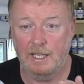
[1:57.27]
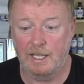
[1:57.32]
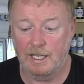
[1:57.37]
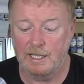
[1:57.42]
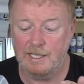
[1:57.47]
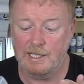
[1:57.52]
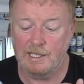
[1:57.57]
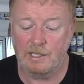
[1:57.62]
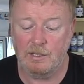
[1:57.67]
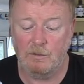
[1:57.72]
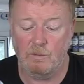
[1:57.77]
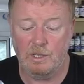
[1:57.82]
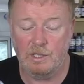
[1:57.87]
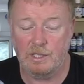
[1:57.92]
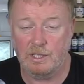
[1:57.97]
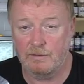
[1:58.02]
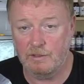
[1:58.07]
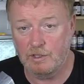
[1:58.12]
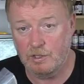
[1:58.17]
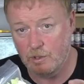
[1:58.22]
Now this is a
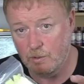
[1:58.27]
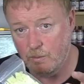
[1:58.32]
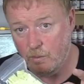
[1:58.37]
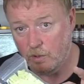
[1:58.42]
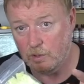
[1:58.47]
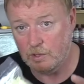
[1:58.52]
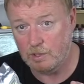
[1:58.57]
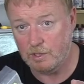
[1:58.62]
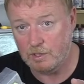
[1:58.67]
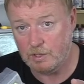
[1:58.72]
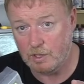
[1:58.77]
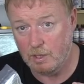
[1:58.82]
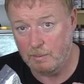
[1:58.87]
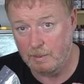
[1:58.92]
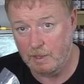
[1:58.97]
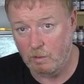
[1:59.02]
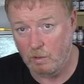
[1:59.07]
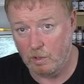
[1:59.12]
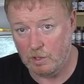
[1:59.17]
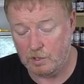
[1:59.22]
172 model, so it's gonna
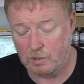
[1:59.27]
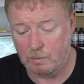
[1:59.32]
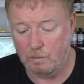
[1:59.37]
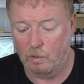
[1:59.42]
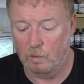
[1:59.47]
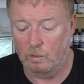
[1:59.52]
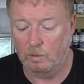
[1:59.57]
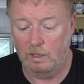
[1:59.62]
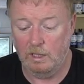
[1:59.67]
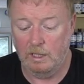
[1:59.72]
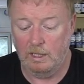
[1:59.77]
be quite small.